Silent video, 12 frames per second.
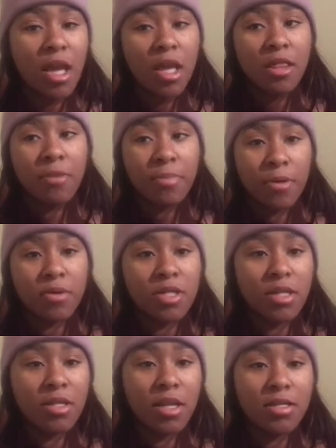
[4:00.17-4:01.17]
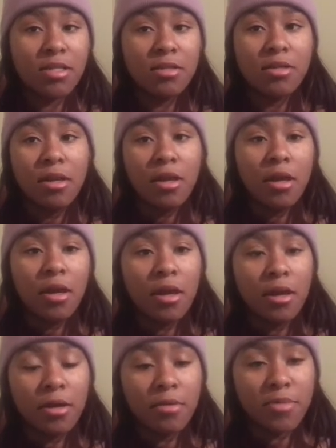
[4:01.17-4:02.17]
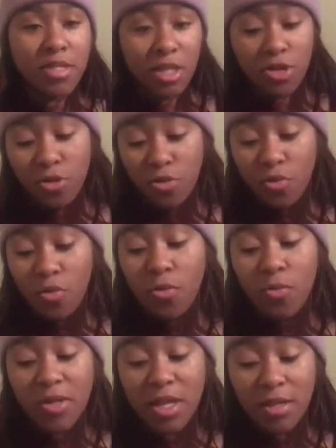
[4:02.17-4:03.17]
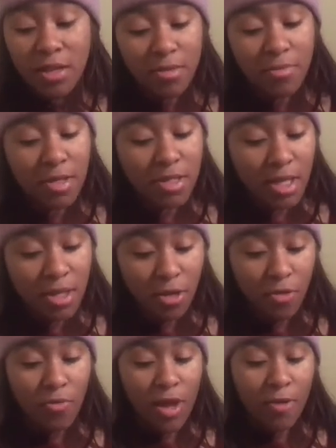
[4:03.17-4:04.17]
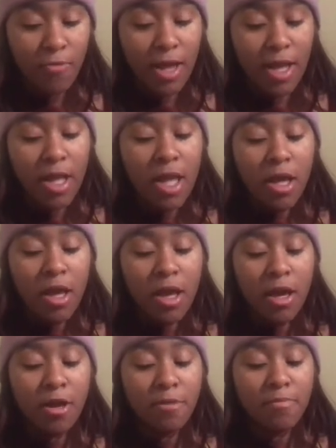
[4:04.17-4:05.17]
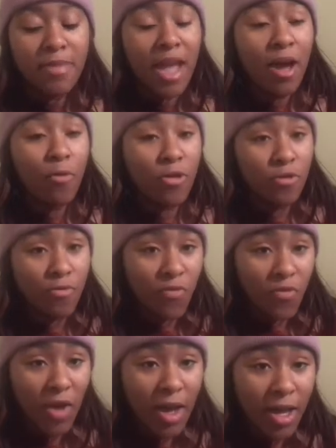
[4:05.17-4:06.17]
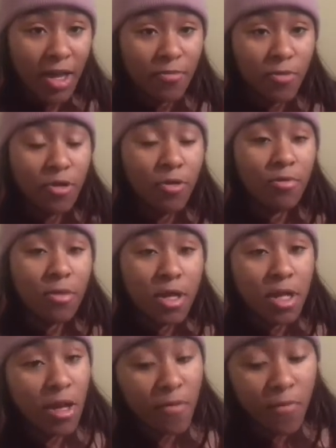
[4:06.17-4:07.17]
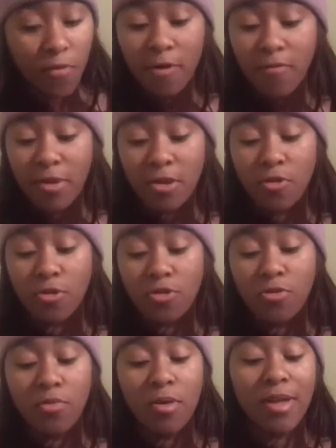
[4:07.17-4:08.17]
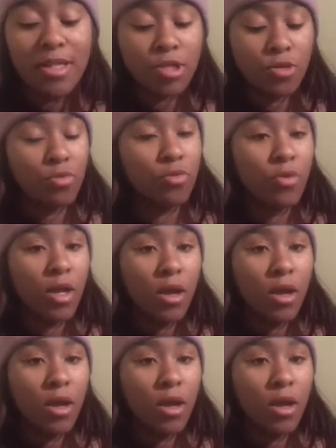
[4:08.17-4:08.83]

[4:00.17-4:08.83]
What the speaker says: the person doesn't send you what they need to be sending you right away. Now, when you're looking for a vendor, you want to